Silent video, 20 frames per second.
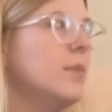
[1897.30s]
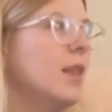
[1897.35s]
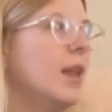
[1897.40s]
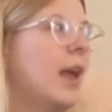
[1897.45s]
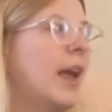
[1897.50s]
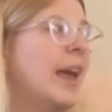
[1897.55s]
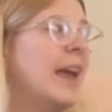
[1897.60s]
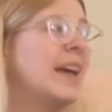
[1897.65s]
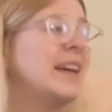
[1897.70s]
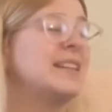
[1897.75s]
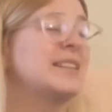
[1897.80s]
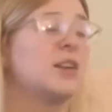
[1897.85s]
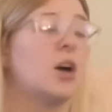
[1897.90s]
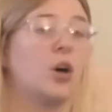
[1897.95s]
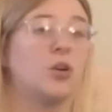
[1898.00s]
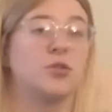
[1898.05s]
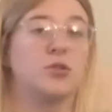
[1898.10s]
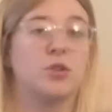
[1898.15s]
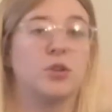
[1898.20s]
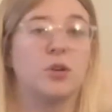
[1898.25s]
And
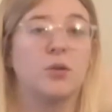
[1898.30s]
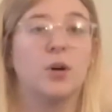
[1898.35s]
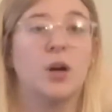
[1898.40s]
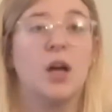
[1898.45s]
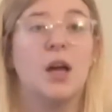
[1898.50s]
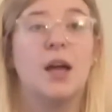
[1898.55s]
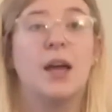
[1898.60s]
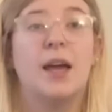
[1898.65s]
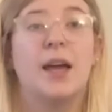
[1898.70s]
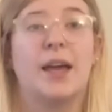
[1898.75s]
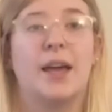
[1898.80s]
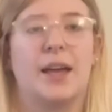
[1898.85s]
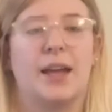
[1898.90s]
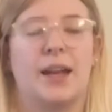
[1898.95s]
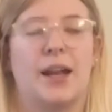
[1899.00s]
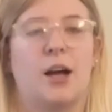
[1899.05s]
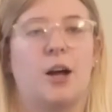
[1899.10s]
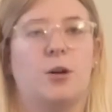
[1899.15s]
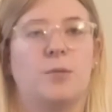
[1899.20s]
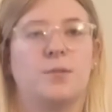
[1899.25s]
also, it
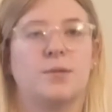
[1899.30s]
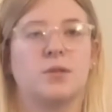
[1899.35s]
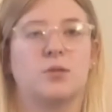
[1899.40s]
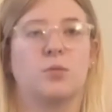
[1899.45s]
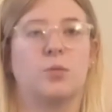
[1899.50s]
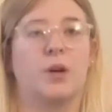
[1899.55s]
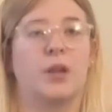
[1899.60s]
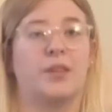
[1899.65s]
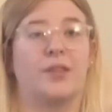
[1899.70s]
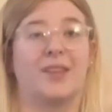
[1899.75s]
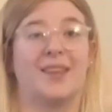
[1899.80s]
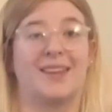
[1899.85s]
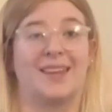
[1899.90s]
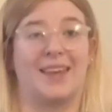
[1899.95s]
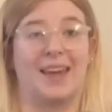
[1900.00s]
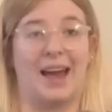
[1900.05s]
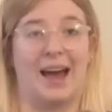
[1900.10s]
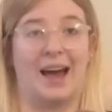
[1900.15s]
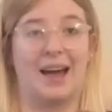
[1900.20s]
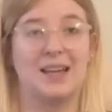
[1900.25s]
helps with
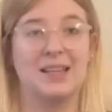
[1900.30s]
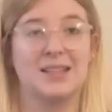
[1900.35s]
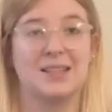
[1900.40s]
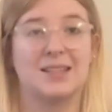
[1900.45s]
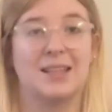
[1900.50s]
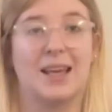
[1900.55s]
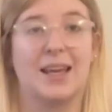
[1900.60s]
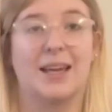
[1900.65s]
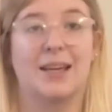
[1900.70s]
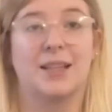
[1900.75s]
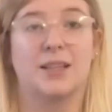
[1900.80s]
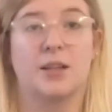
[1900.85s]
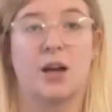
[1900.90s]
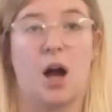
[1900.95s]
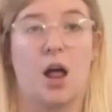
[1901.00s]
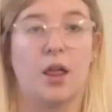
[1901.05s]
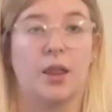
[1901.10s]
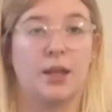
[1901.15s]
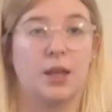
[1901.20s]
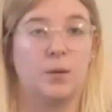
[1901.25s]
gas and
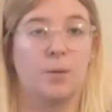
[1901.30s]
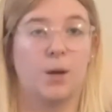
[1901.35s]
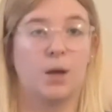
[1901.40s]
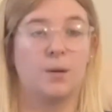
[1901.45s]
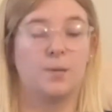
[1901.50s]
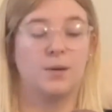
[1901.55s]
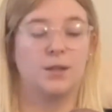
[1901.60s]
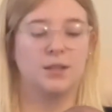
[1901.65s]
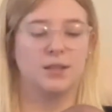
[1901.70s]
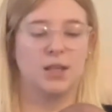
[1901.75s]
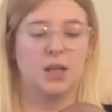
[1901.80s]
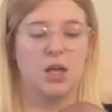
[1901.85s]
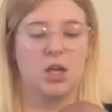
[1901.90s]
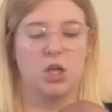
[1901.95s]
colicky babies.